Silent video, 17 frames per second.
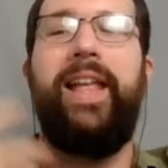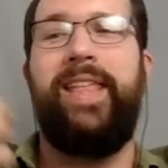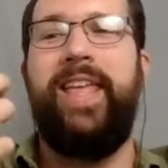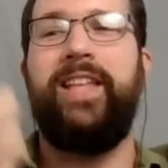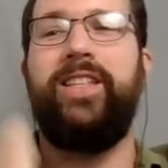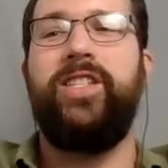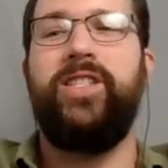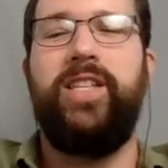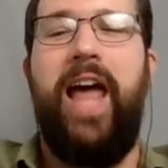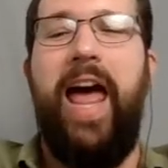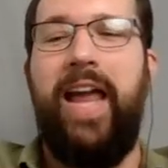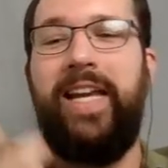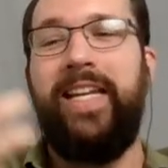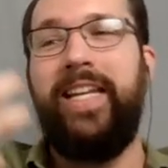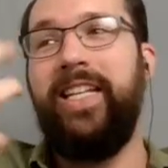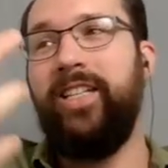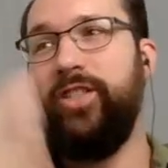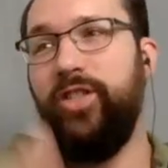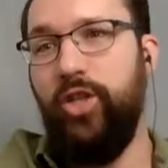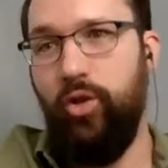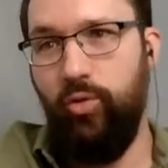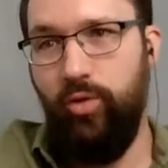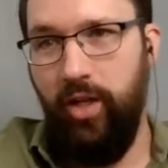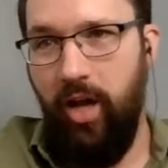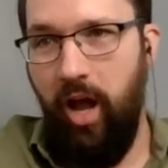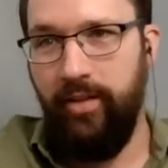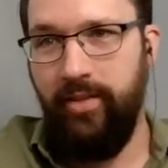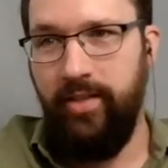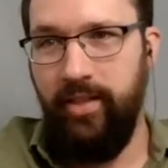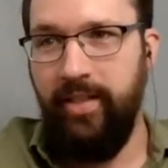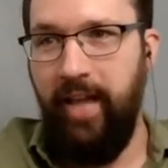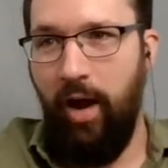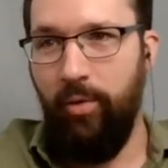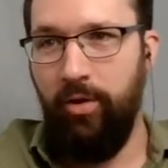that gets tied into the
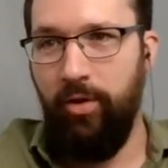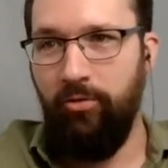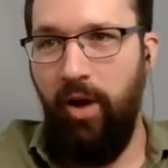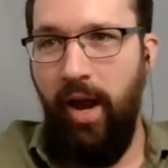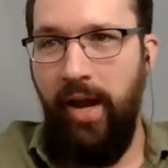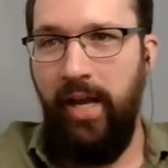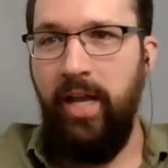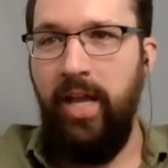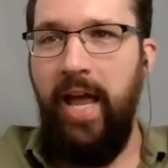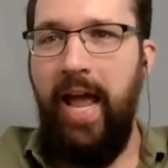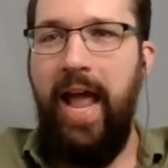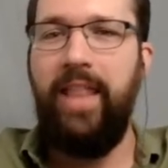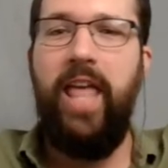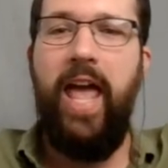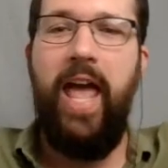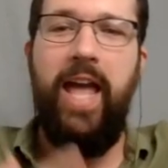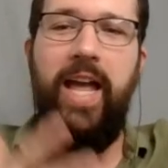content that we write. And the